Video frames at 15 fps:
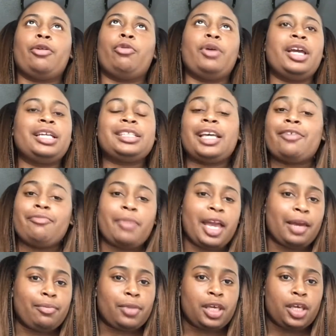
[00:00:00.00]
wigs have
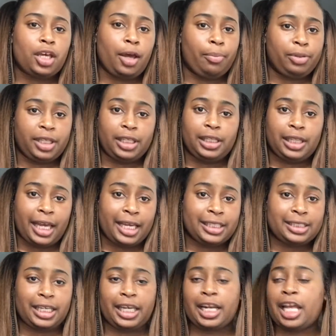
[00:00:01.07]
made me completely
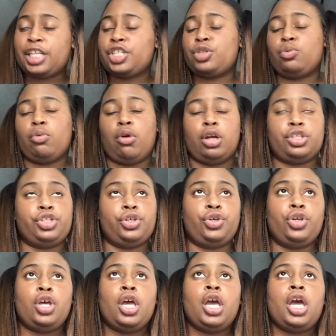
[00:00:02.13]
lazy and I just want to,